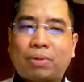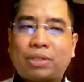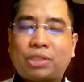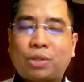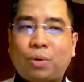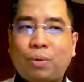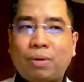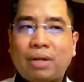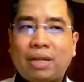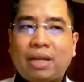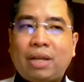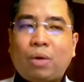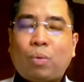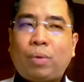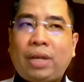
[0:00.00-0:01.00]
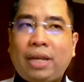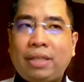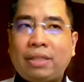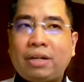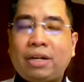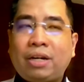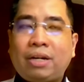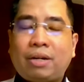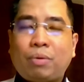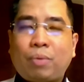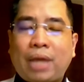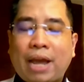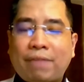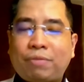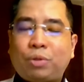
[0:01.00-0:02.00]
So we
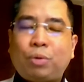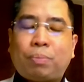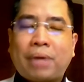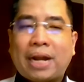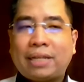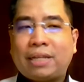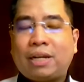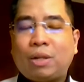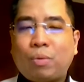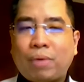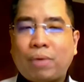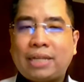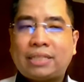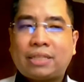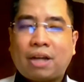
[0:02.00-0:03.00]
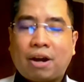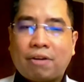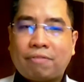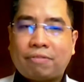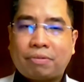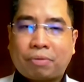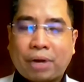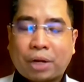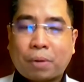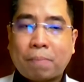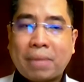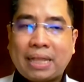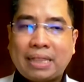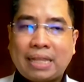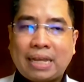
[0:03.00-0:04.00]
have two practical ways of
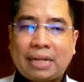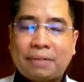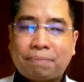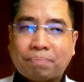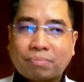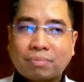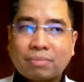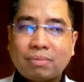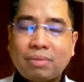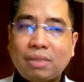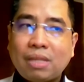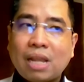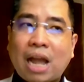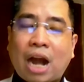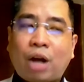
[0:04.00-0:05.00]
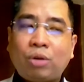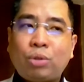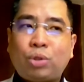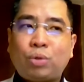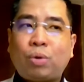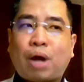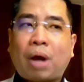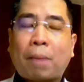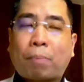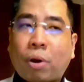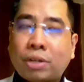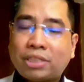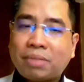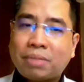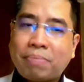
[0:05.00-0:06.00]
recommending how to
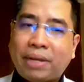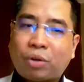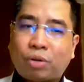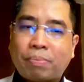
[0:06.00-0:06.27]
approximate or